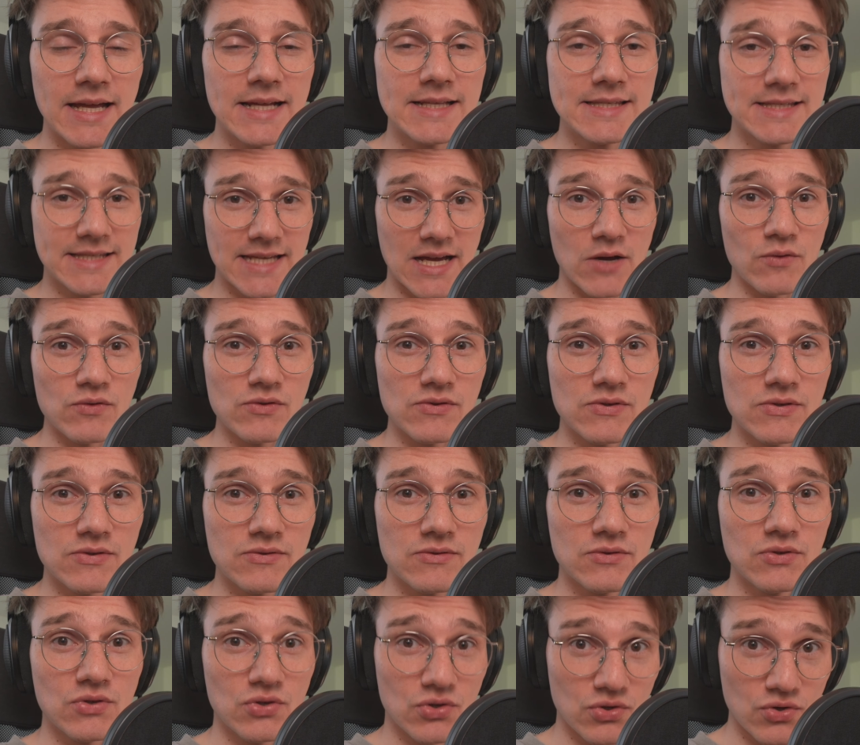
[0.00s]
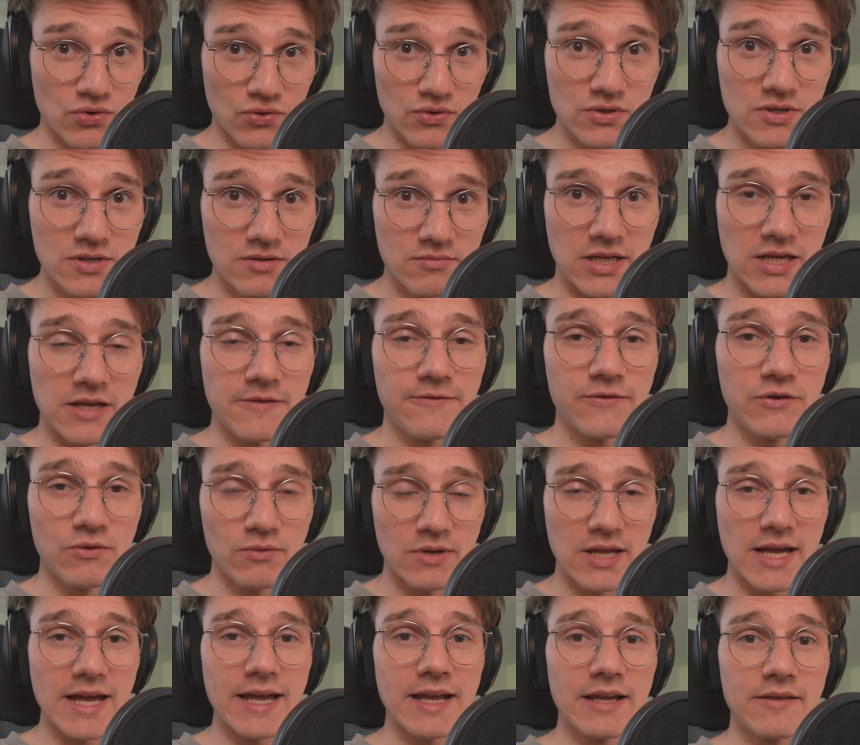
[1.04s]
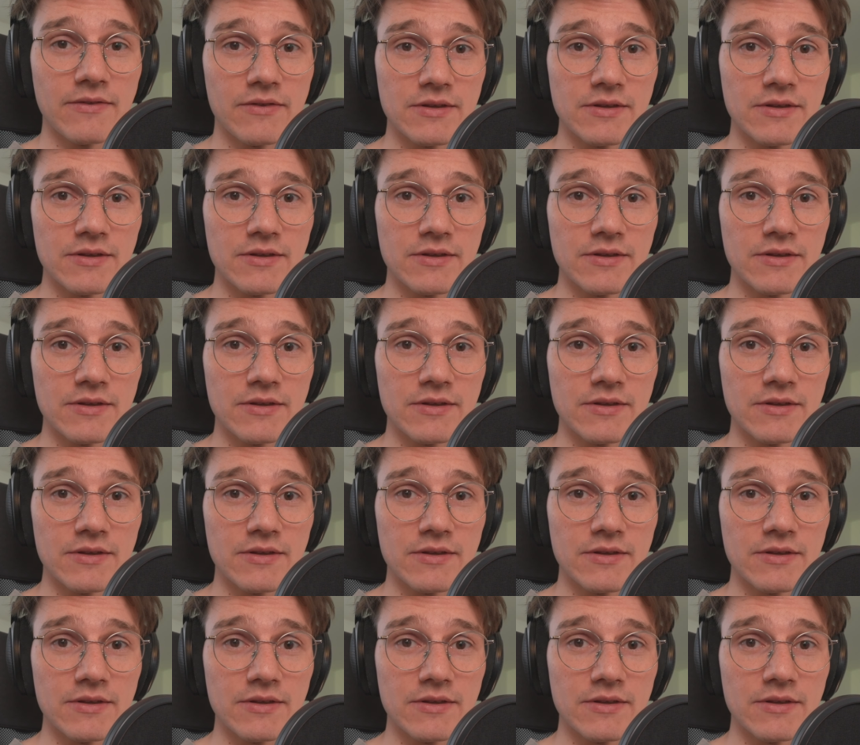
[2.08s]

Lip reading: It sounds good if you like